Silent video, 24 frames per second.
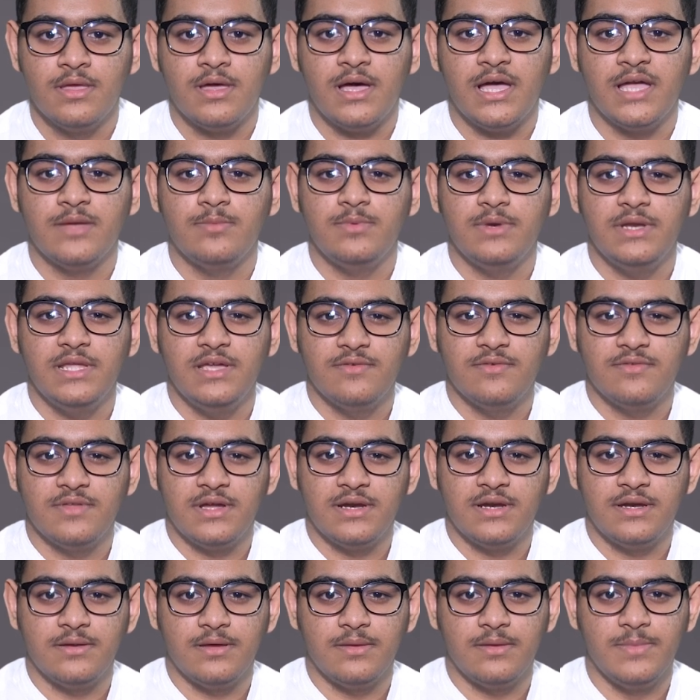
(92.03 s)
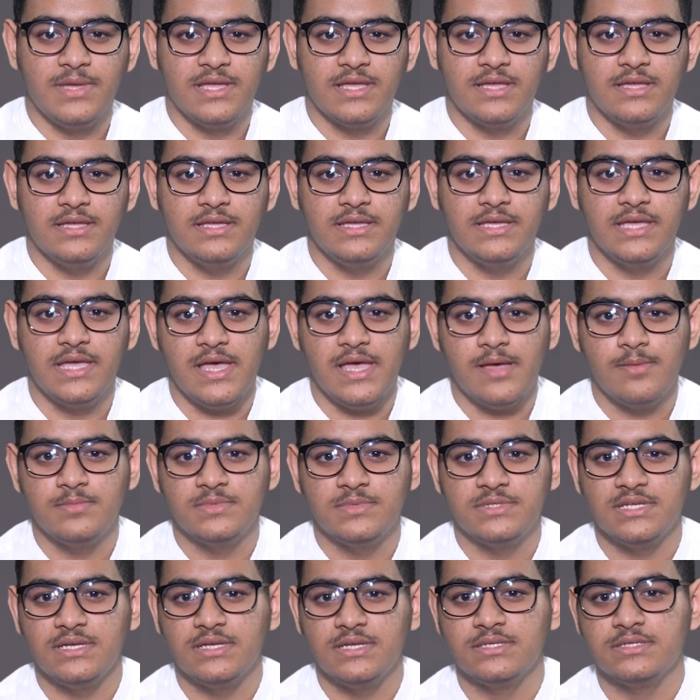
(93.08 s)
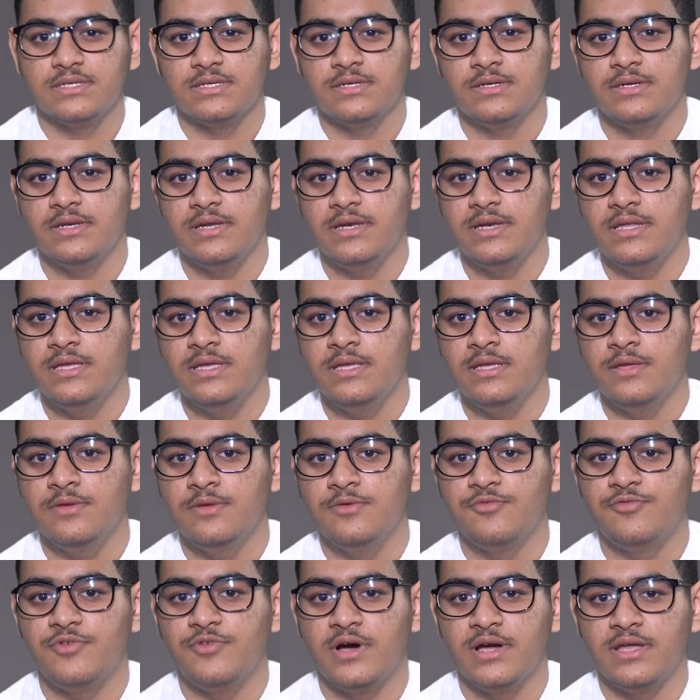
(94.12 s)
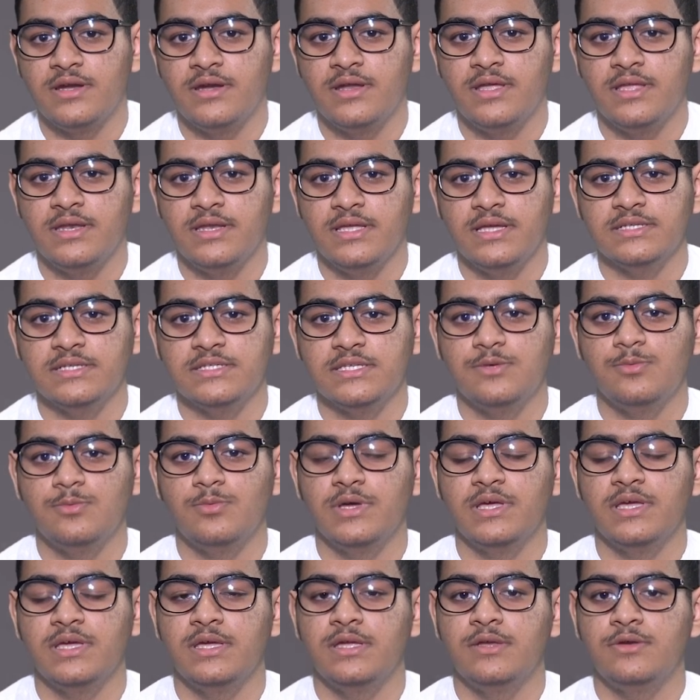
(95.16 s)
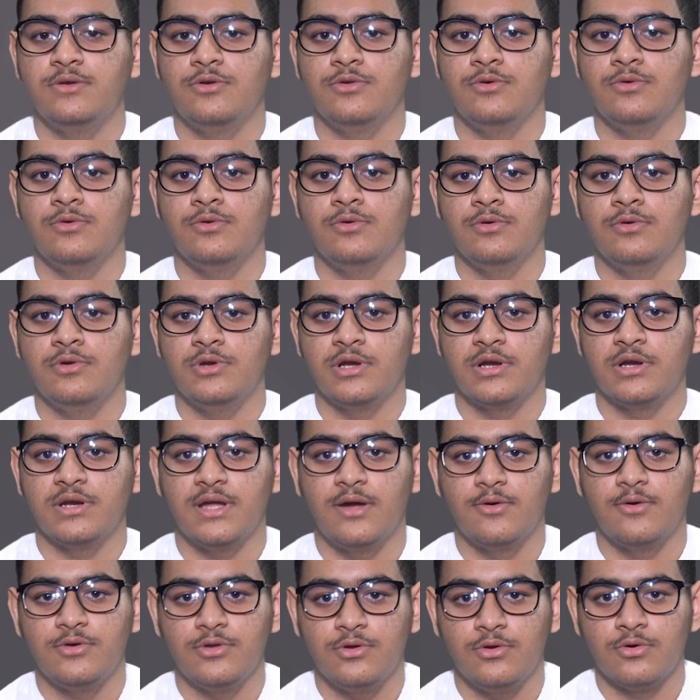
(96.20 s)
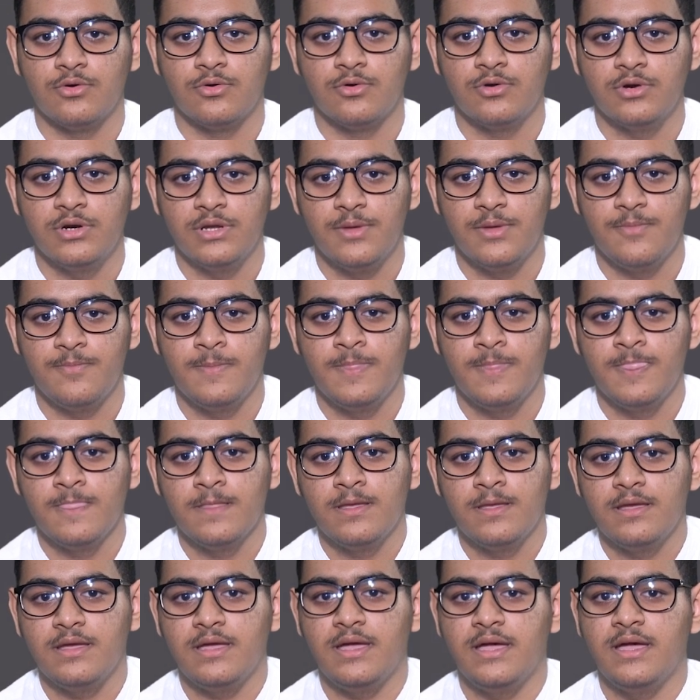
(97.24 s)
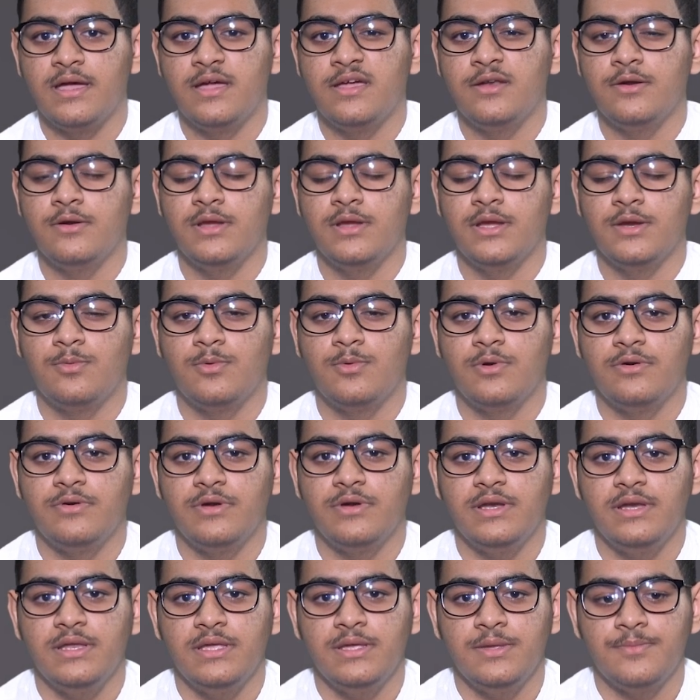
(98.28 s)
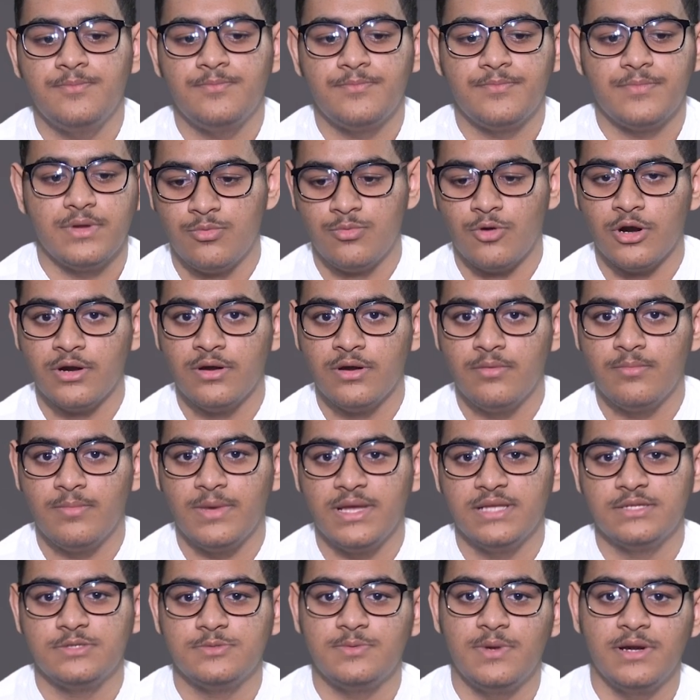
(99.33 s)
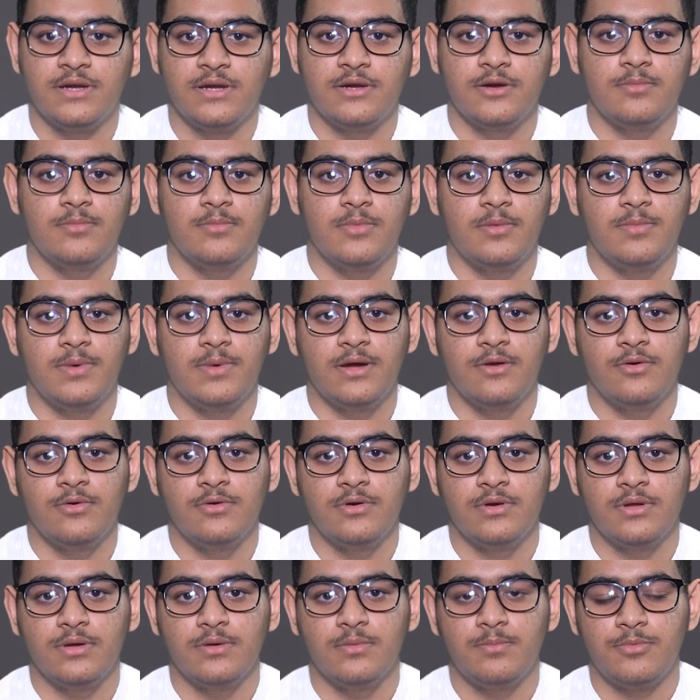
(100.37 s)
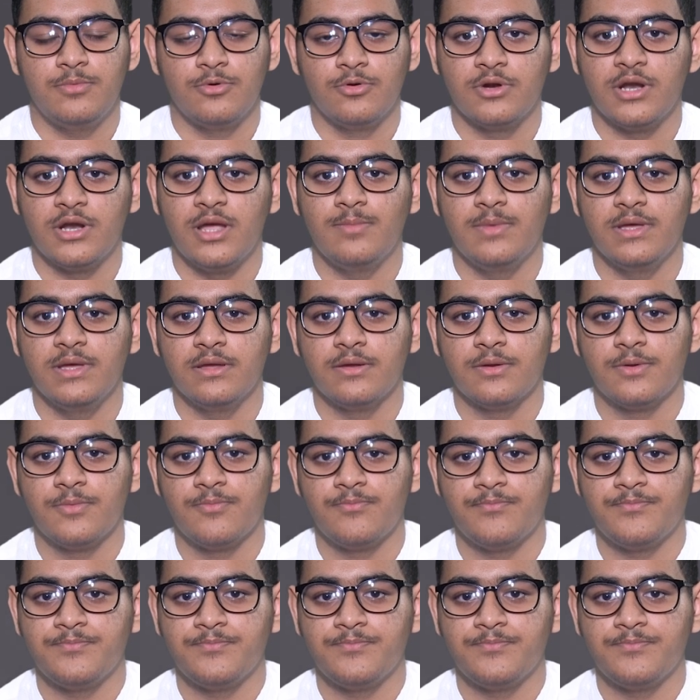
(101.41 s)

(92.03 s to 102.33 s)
I believe that making games is a really fun and easy way to learn how to code, and it will really broaden my spectrum about programming.